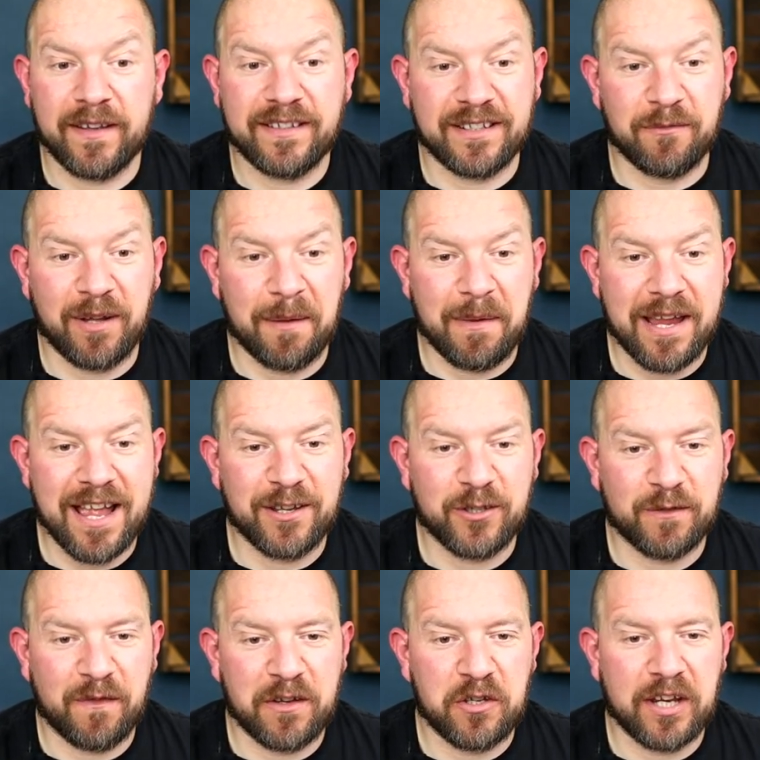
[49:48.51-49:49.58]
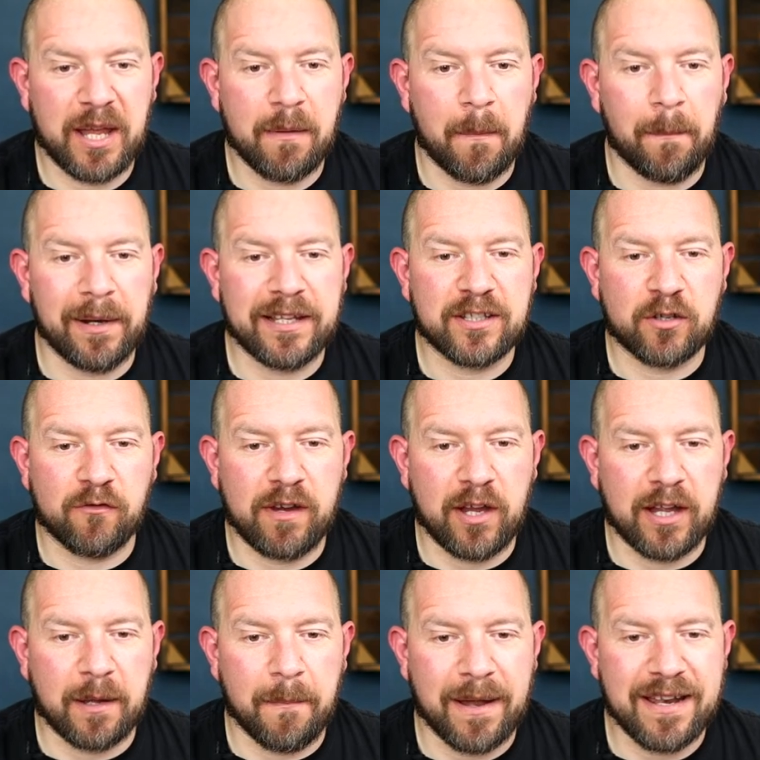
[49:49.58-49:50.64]
He says, well, I'm here, just finished a game of
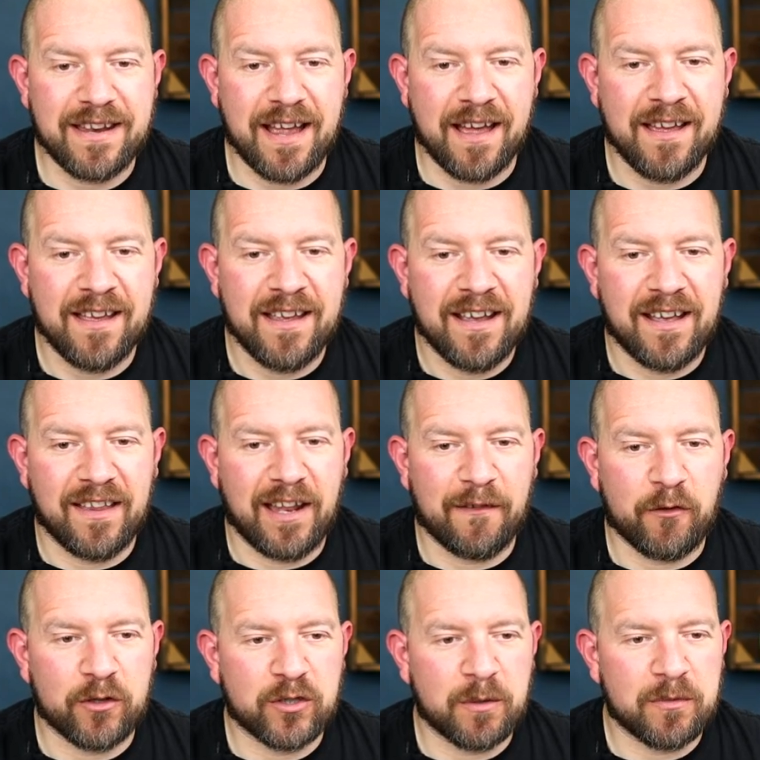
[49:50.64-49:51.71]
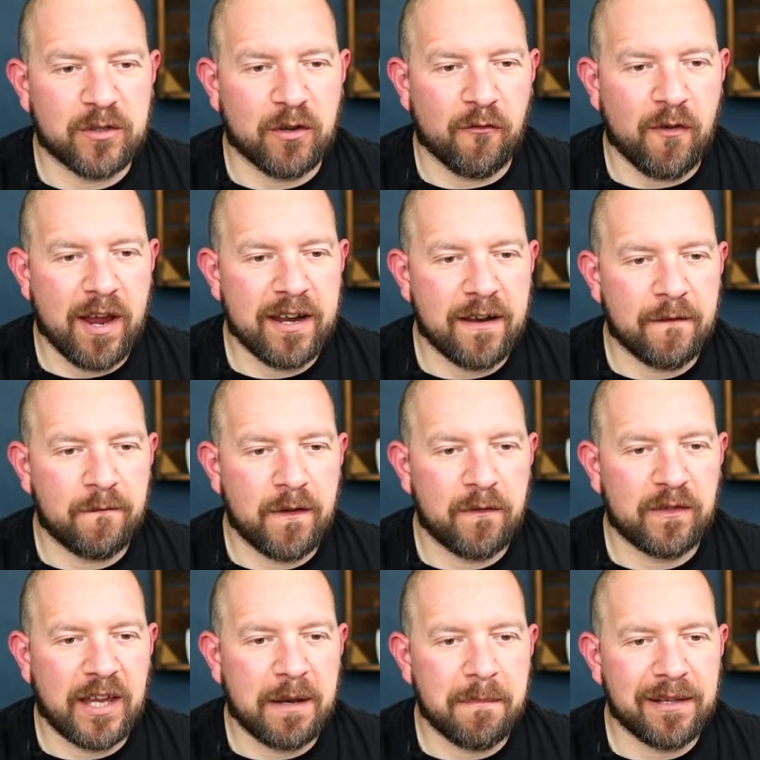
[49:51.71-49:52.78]
Blitzkrieg Commander, and I've got some terrain and
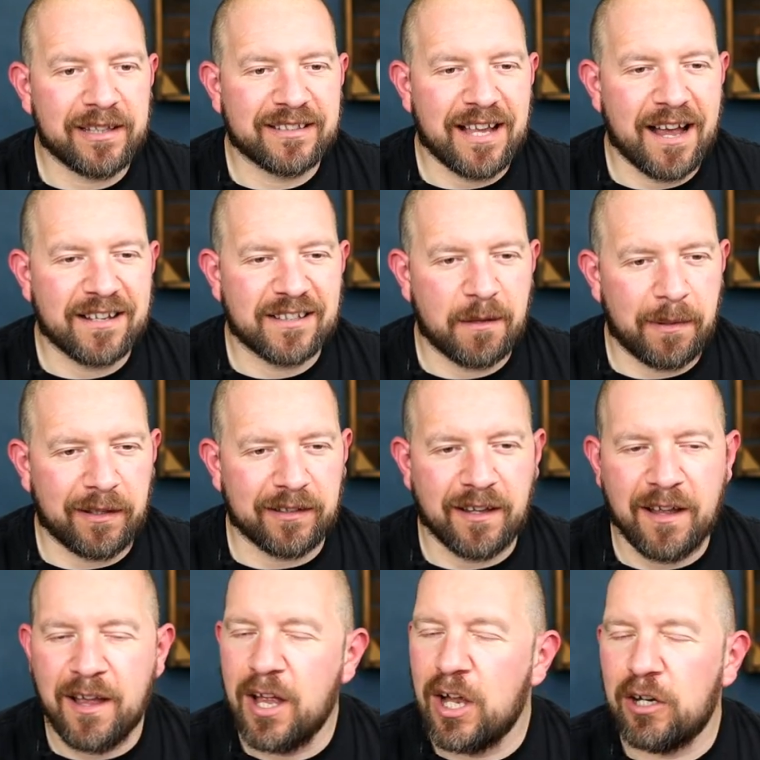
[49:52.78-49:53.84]
fifteen mil tanks to build.